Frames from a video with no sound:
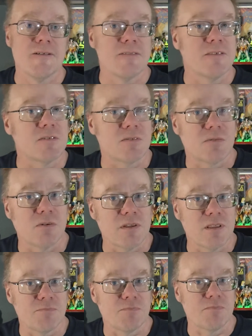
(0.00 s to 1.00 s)
the story,
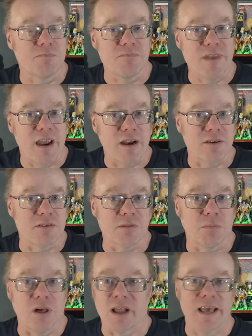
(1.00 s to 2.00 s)
the actors, the
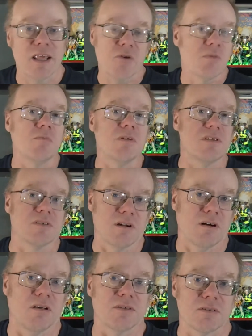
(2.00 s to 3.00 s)
plot, I didn't remember this at
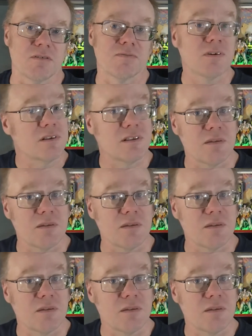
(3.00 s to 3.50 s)
all. So the first